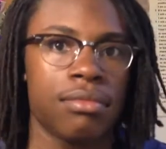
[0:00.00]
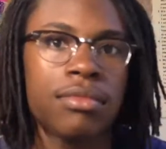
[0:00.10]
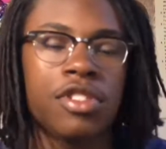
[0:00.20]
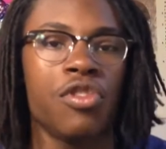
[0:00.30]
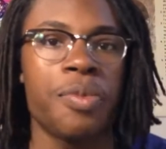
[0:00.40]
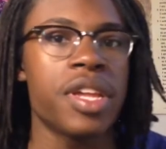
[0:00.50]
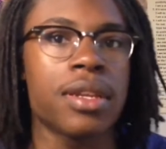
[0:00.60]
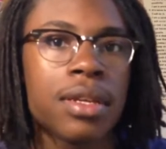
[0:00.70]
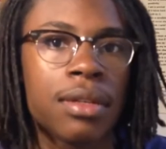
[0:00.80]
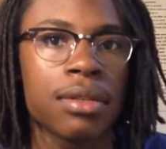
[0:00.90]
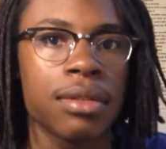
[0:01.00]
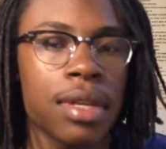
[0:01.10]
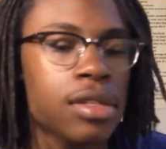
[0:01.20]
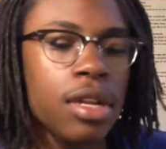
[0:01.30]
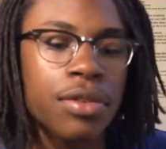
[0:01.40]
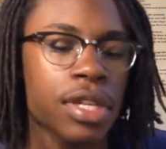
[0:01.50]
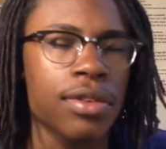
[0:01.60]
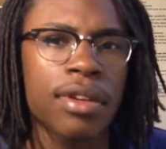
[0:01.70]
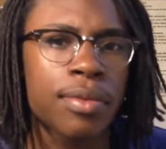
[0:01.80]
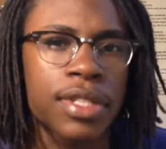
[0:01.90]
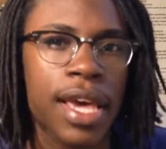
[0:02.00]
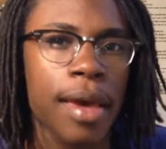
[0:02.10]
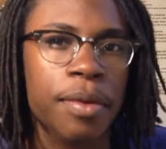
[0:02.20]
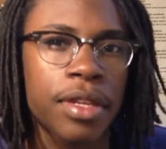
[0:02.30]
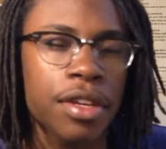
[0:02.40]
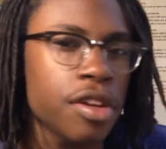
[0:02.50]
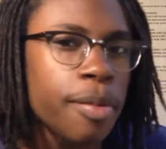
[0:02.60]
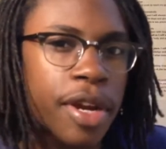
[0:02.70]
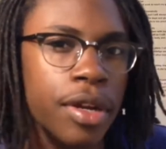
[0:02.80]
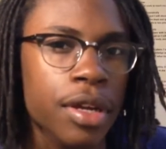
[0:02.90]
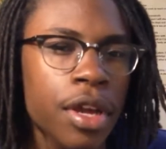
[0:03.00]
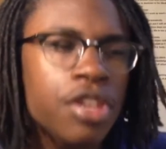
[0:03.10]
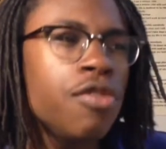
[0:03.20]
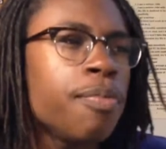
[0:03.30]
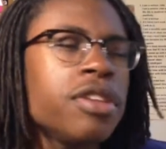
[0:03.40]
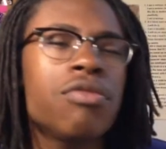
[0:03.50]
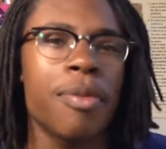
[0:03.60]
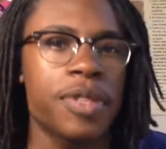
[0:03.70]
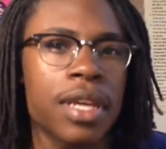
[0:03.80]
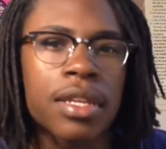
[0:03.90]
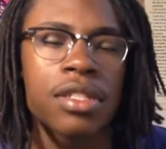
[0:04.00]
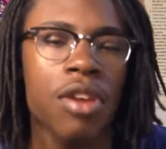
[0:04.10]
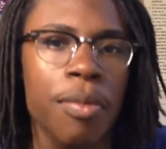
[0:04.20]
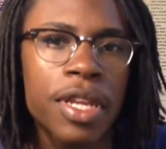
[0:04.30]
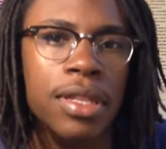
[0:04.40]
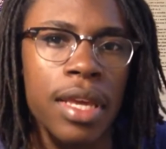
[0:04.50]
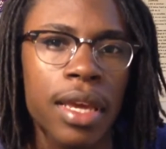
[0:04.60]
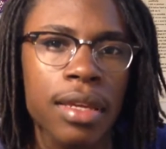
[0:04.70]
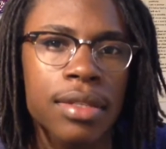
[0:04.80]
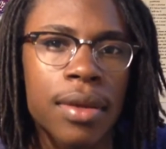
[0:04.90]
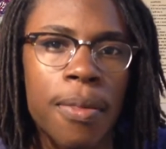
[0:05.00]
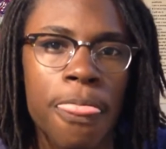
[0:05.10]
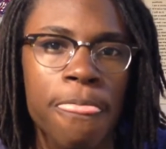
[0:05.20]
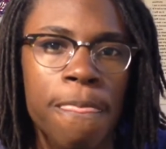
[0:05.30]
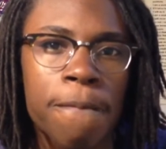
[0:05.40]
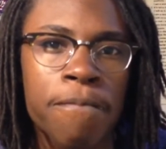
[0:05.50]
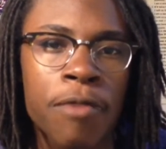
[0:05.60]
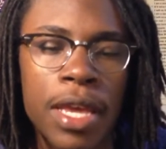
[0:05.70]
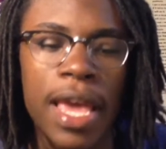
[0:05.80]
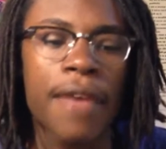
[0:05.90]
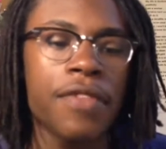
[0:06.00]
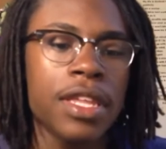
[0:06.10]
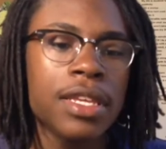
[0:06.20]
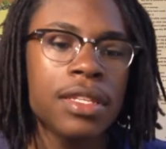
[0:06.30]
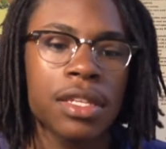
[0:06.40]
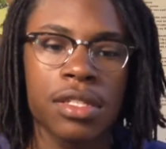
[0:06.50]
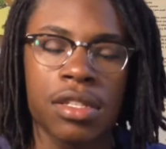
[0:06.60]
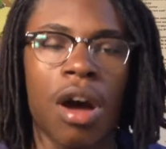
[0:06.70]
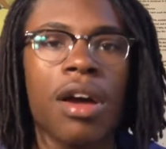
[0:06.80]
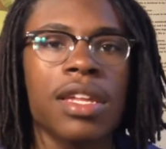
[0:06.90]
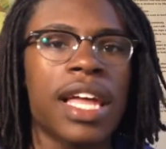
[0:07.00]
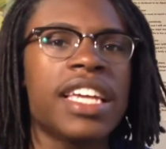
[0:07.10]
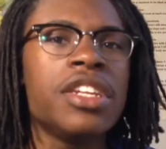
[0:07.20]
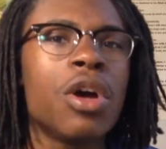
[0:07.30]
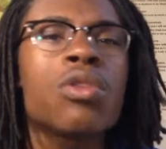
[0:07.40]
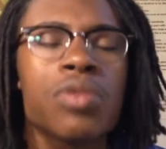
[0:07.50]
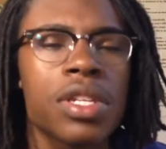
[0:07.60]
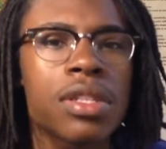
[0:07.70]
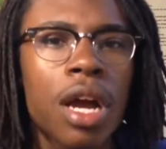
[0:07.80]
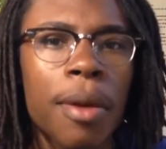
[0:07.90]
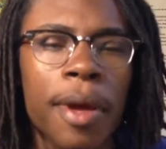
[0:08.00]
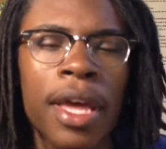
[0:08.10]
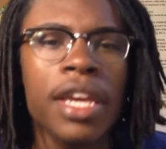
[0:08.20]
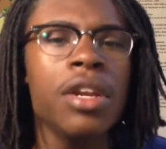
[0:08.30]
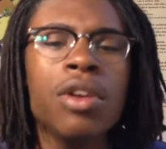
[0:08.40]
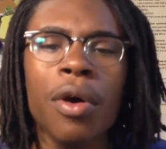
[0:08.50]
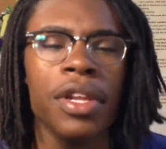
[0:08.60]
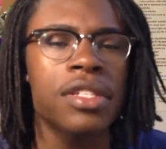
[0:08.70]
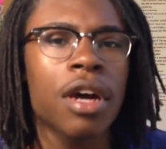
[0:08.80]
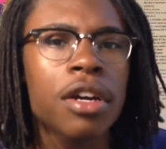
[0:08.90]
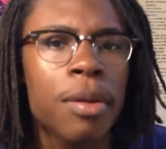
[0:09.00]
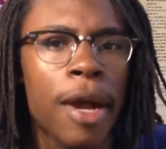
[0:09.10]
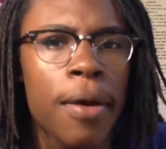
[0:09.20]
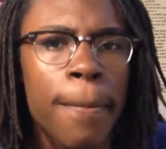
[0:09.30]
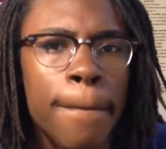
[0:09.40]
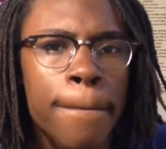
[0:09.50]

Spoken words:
stupidity. That's all I want to happen here in America. You misrepresented so many things. And then he's just talking like he knows what he's talking about. He don't know what he's talking about.